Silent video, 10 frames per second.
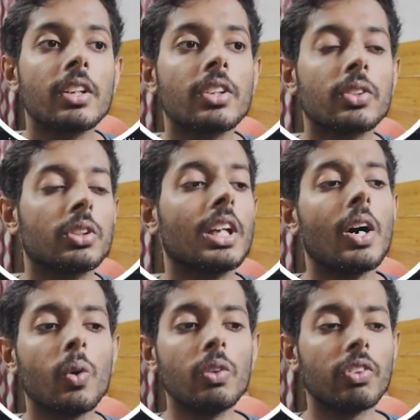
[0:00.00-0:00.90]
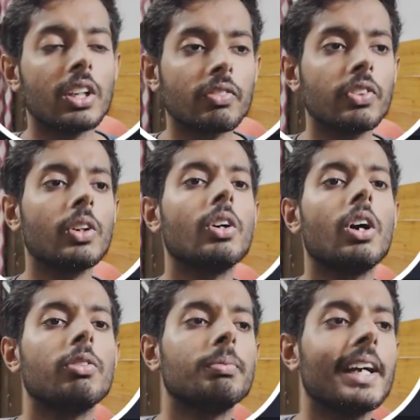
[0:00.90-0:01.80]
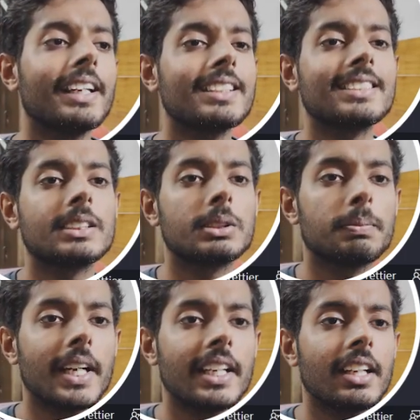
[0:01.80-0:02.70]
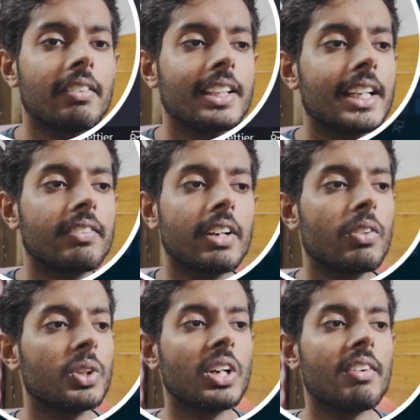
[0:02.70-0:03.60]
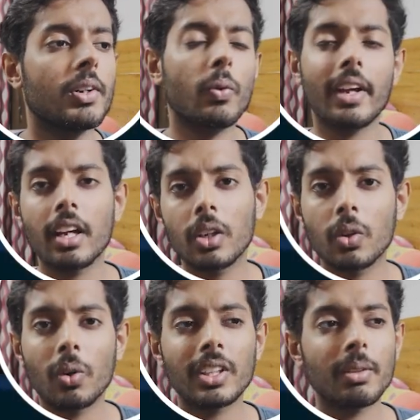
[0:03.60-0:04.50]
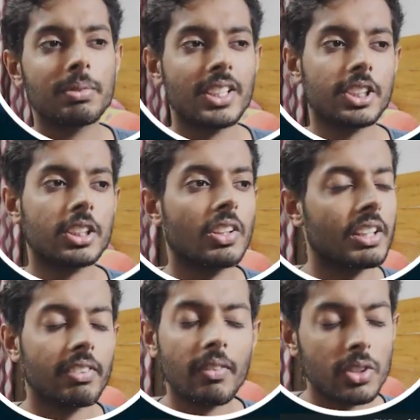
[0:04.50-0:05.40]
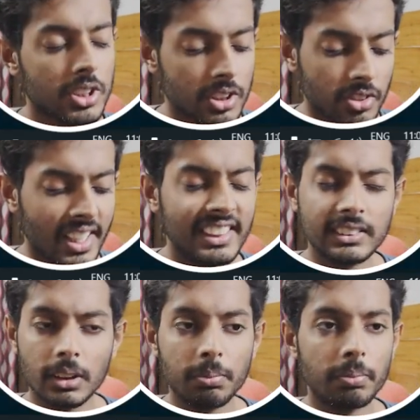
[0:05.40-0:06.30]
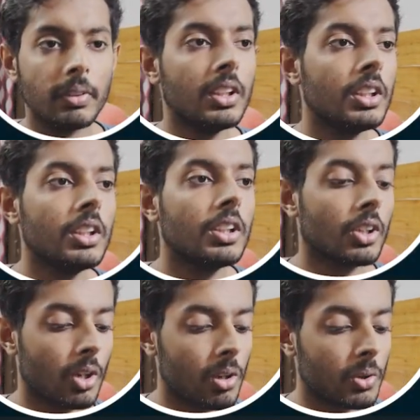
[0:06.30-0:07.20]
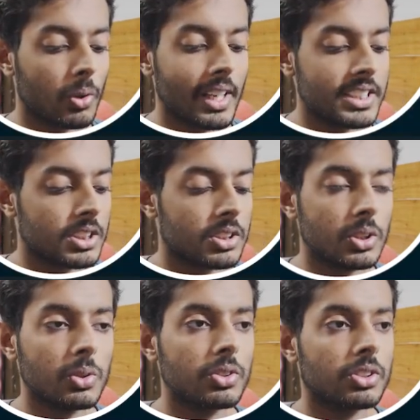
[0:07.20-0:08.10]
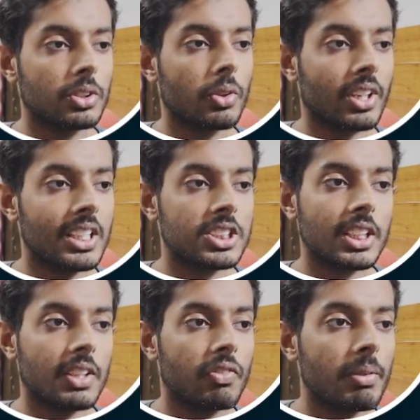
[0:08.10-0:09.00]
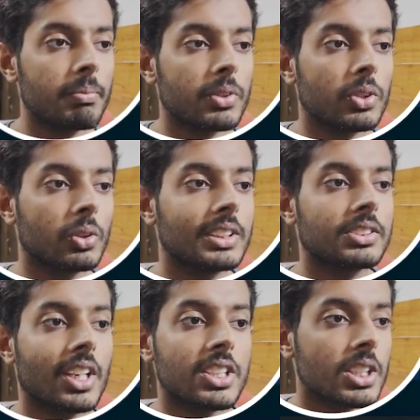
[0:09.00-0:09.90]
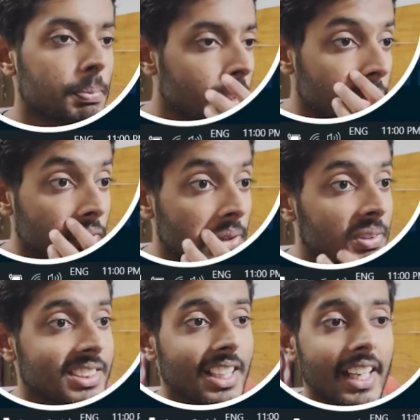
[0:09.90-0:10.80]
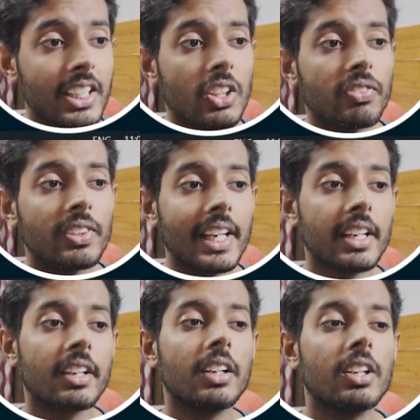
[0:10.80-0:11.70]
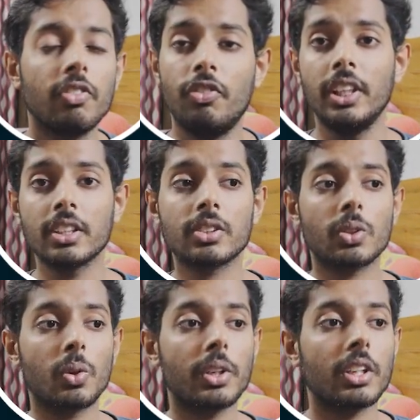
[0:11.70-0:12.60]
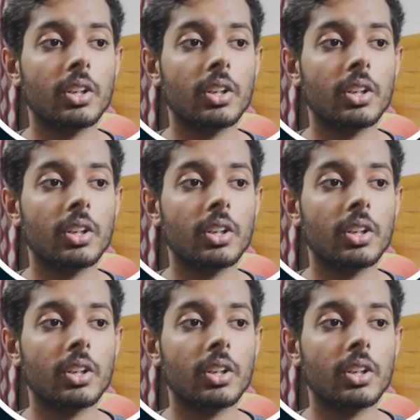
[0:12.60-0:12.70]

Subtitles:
So the whole workflow of mine is spread in a way that if I want to have a quick code up session, or if I want to just write some raw code, I just use Ranger and Vim. So this Ranger plus Vim is kind of like VS Code